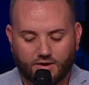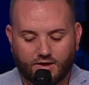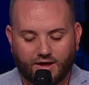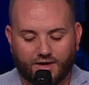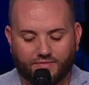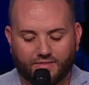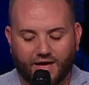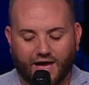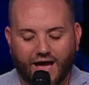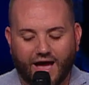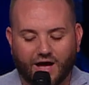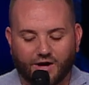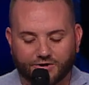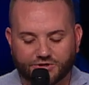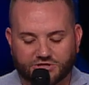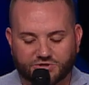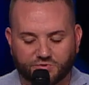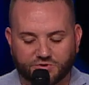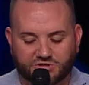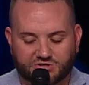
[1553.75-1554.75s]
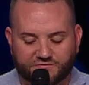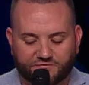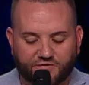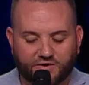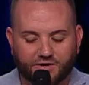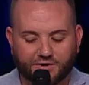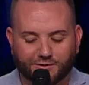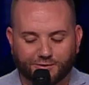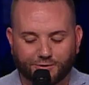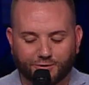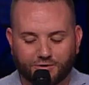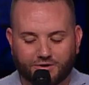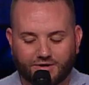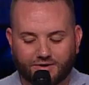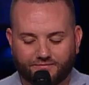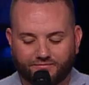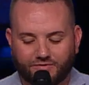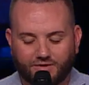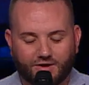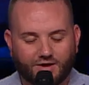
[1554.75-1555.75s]
And the house was filled
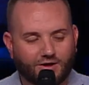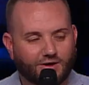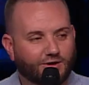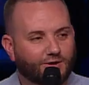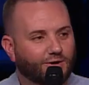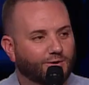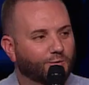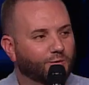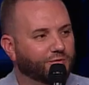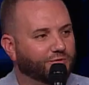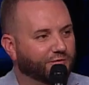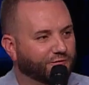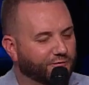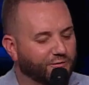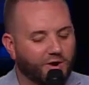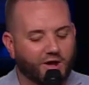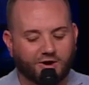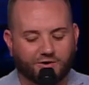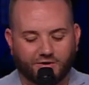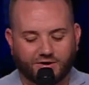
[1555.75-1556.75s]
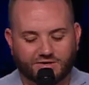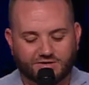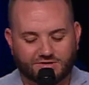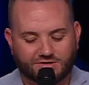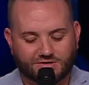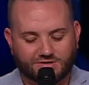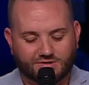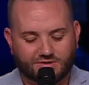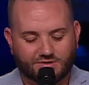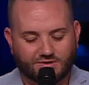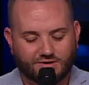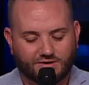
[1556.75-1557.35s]
with the fragrance.